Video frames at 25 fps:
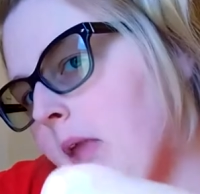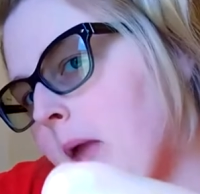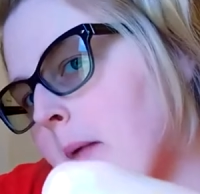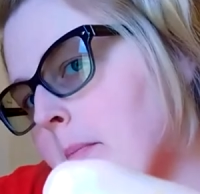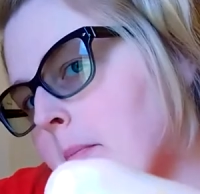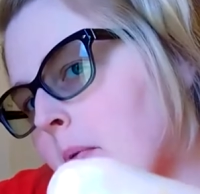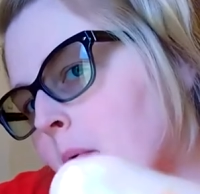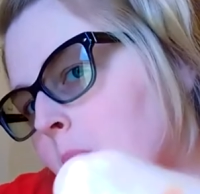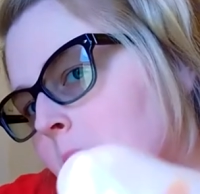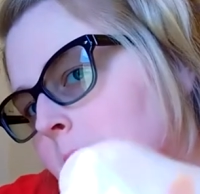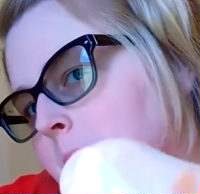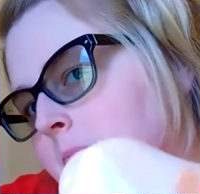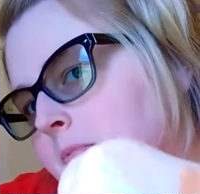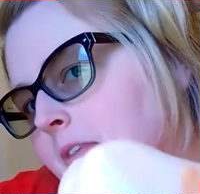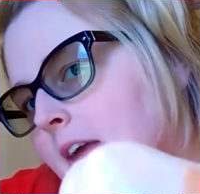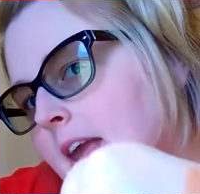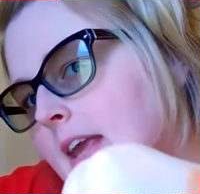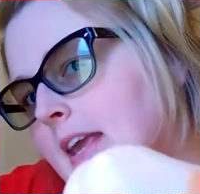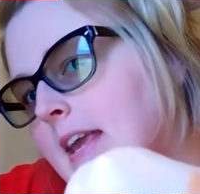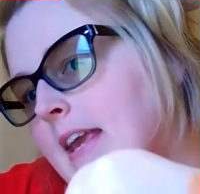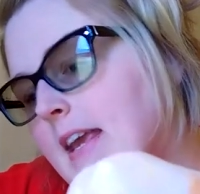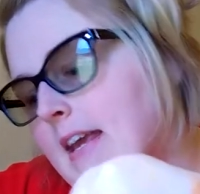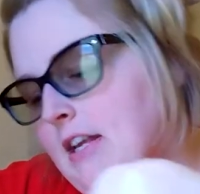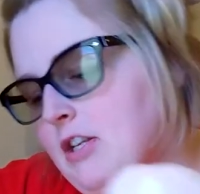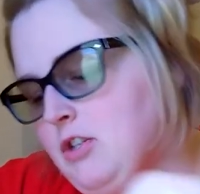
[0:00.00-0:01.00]
But what I'm
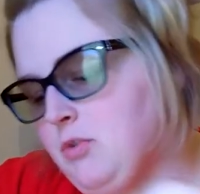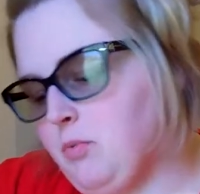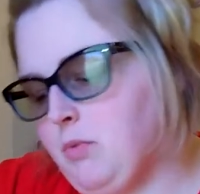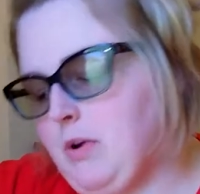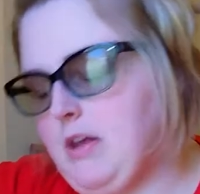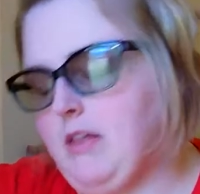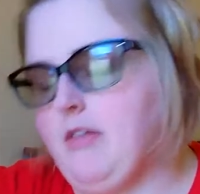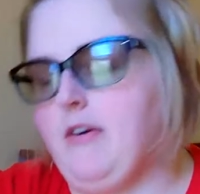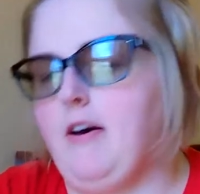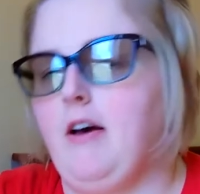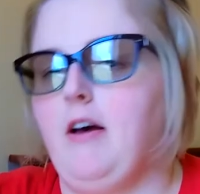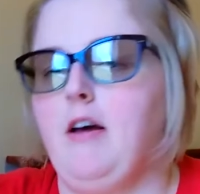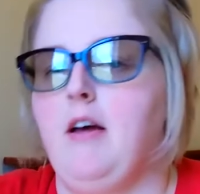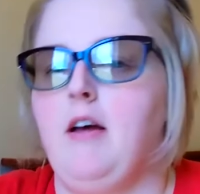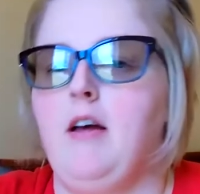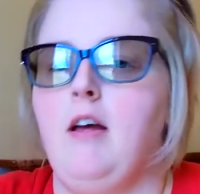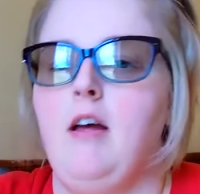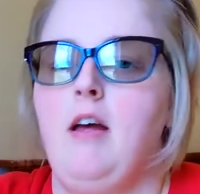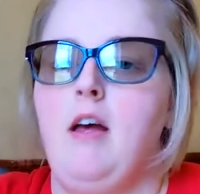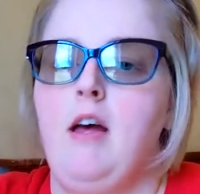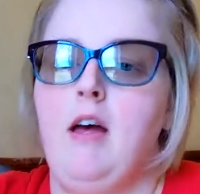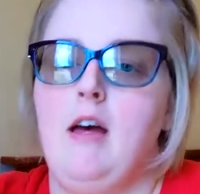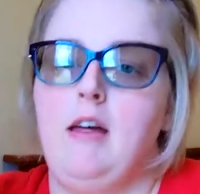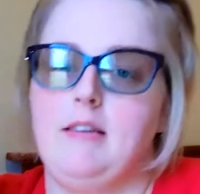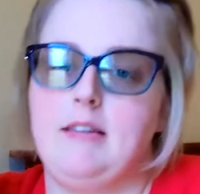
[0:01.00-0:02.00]
thinking is with
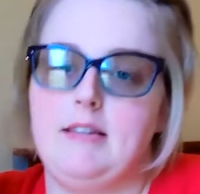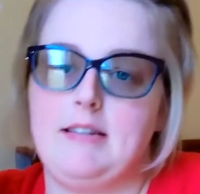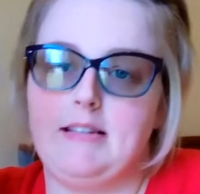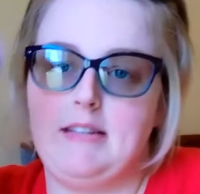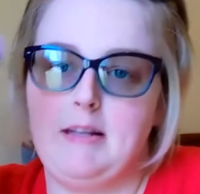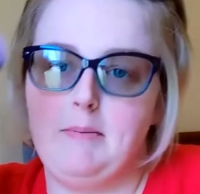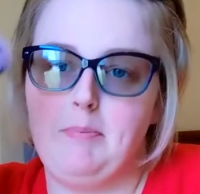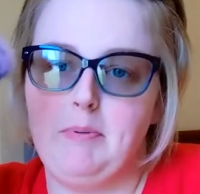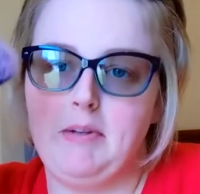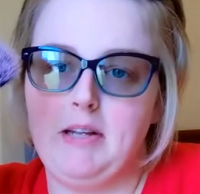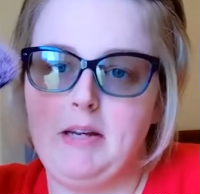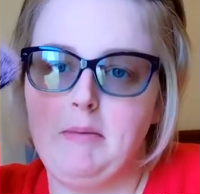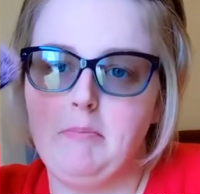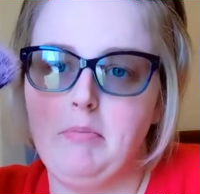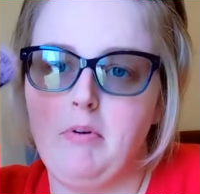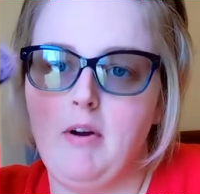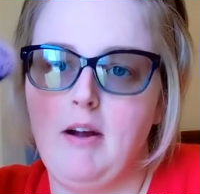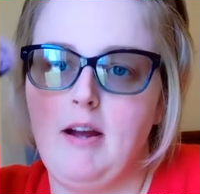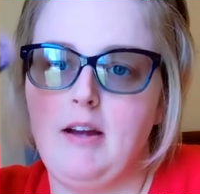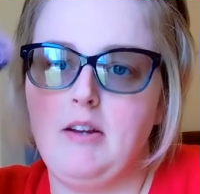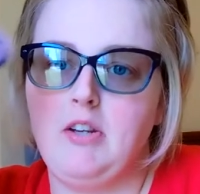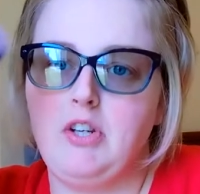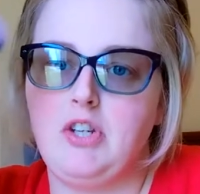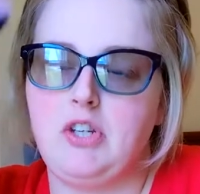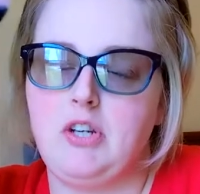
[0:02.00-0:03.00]
the stippling
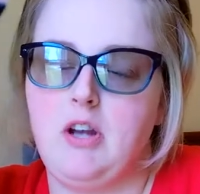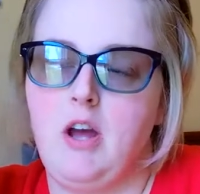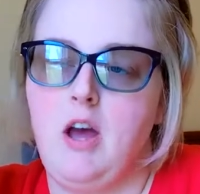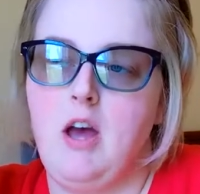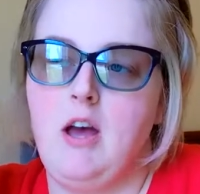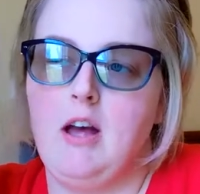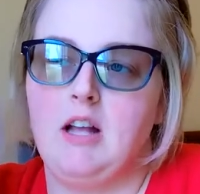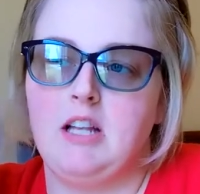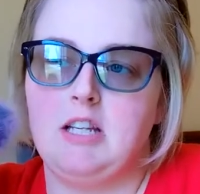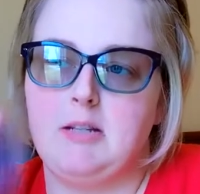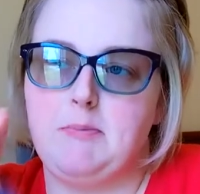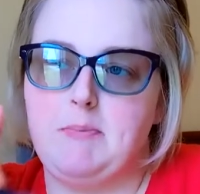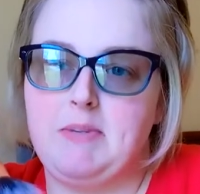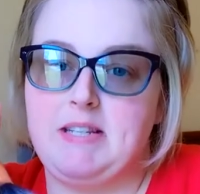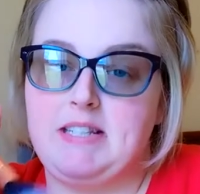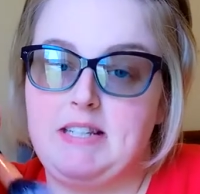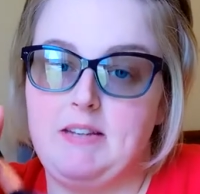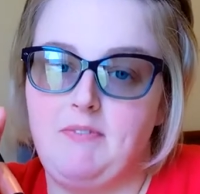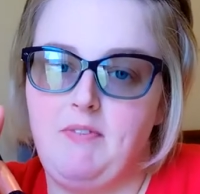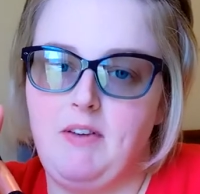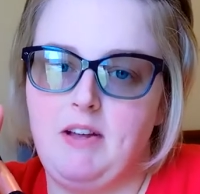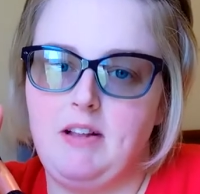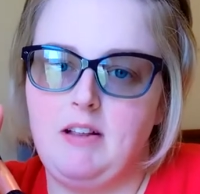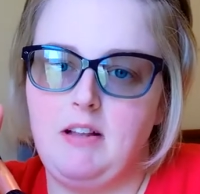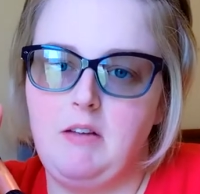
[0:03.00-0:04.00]
brush,
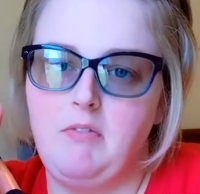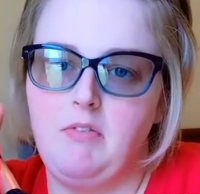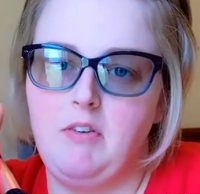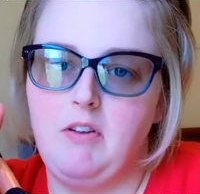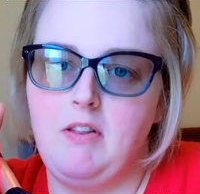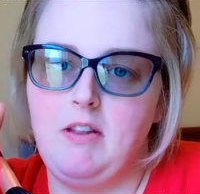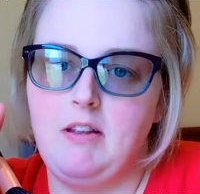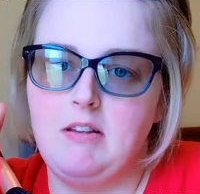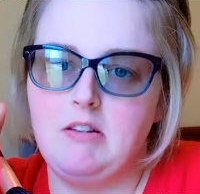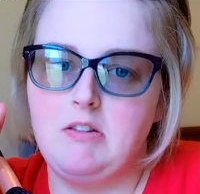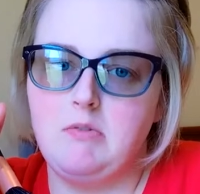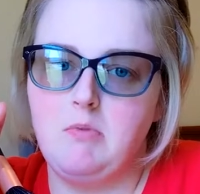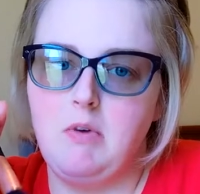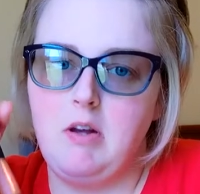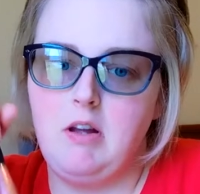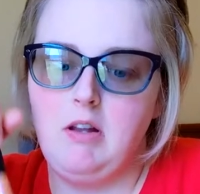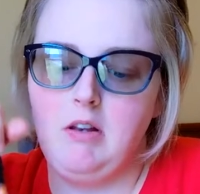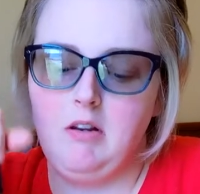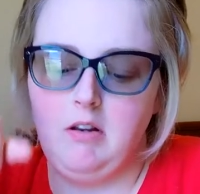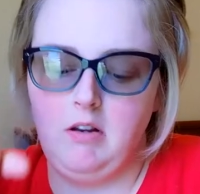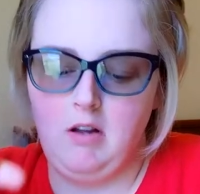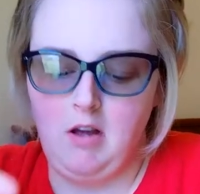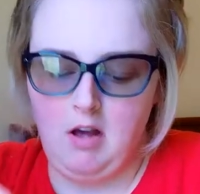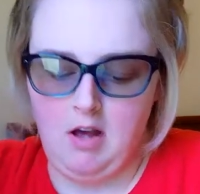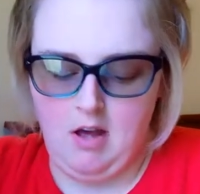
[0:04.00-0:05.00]
specifically for this one,
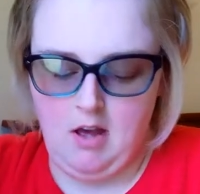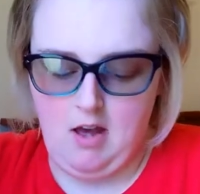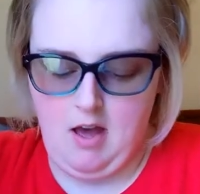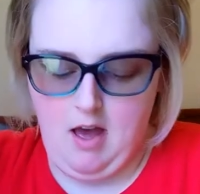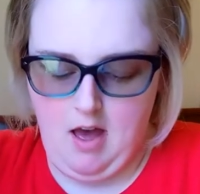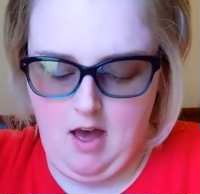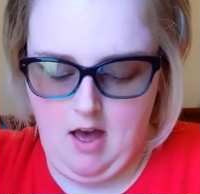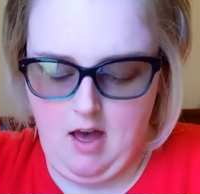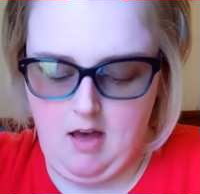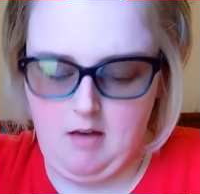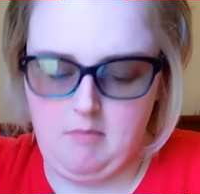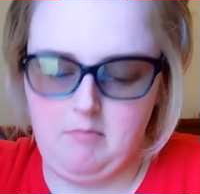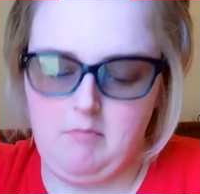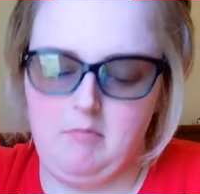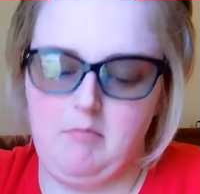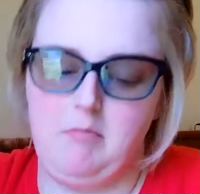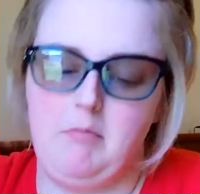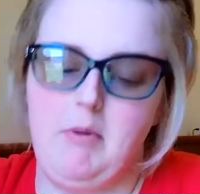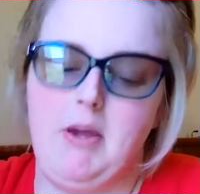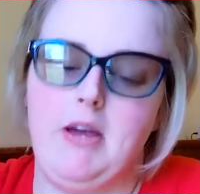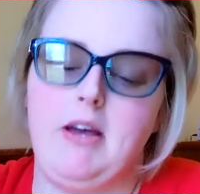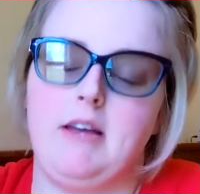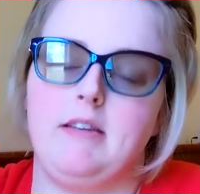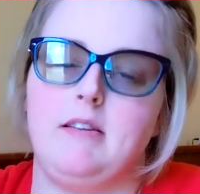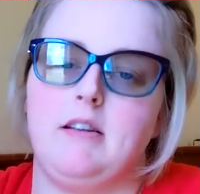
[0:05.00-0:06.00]
um,
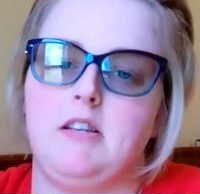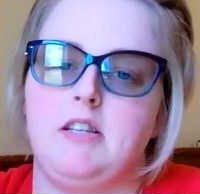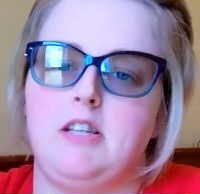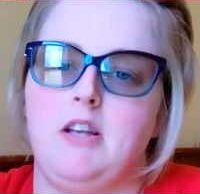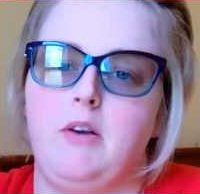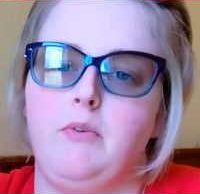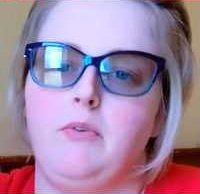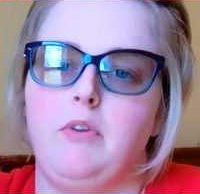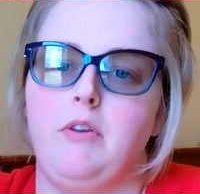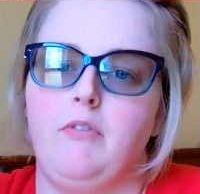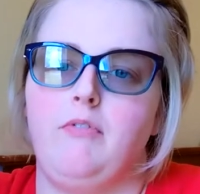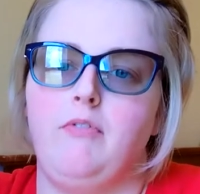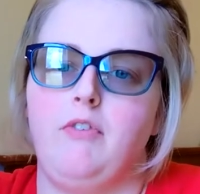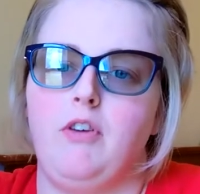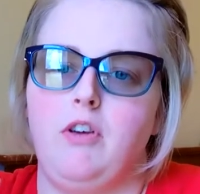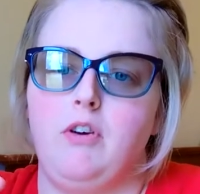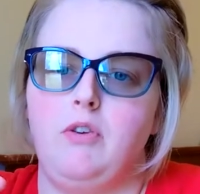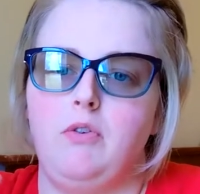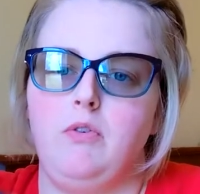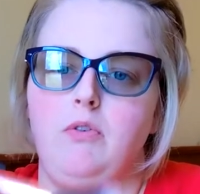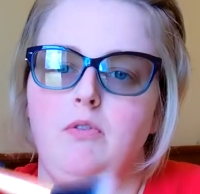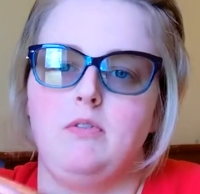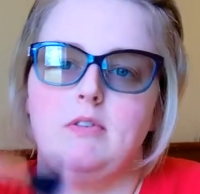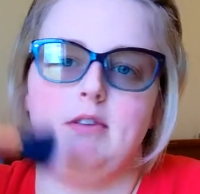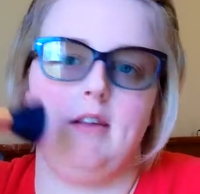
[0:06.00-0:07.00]
because it's so
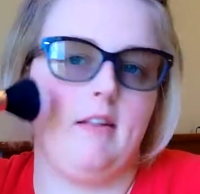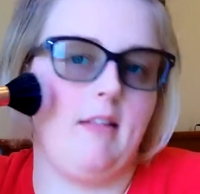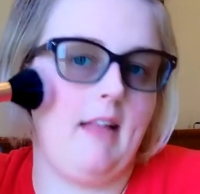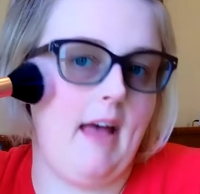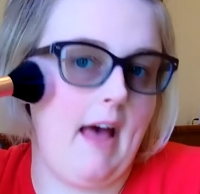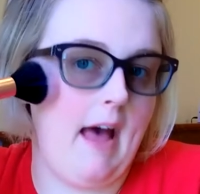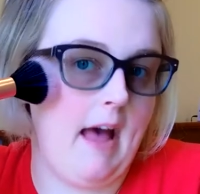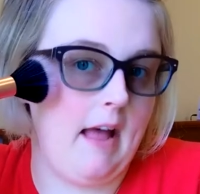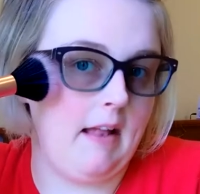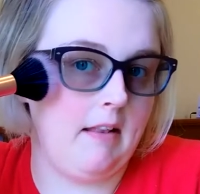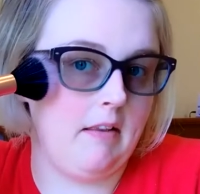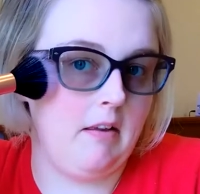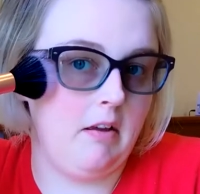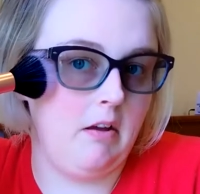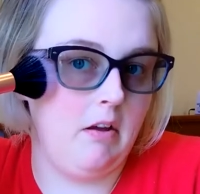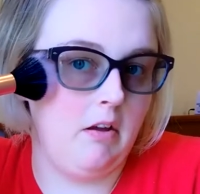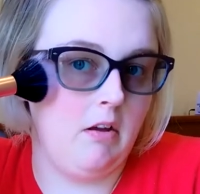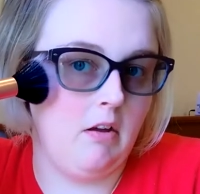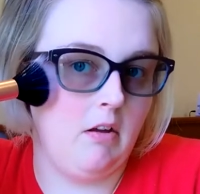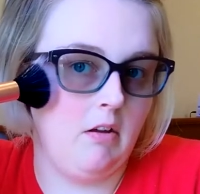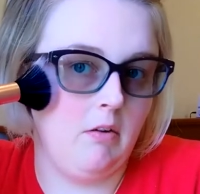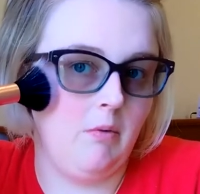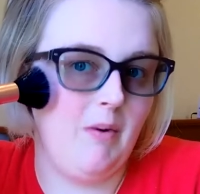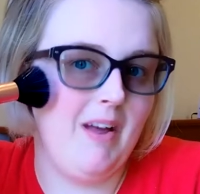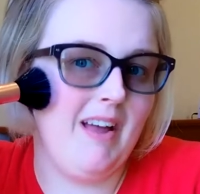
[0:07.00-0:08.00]
diffused that,
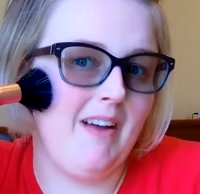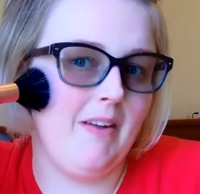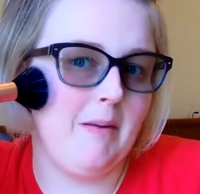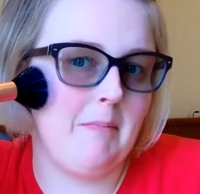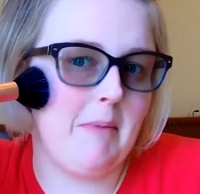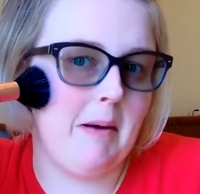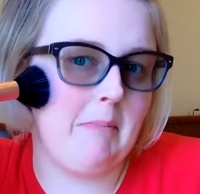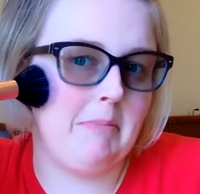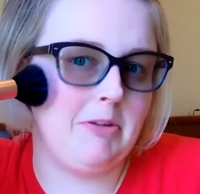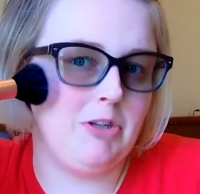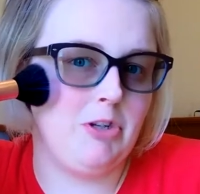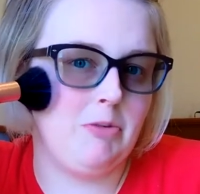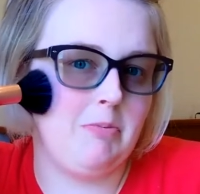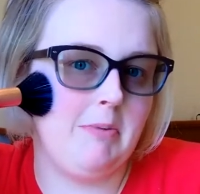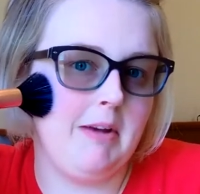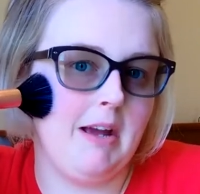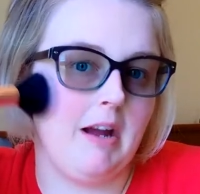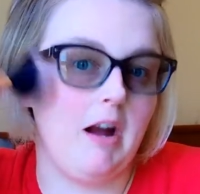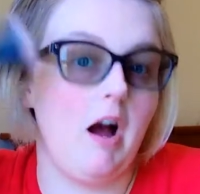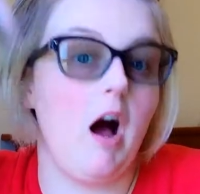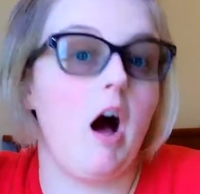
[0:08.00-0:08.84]
well, that might be too big.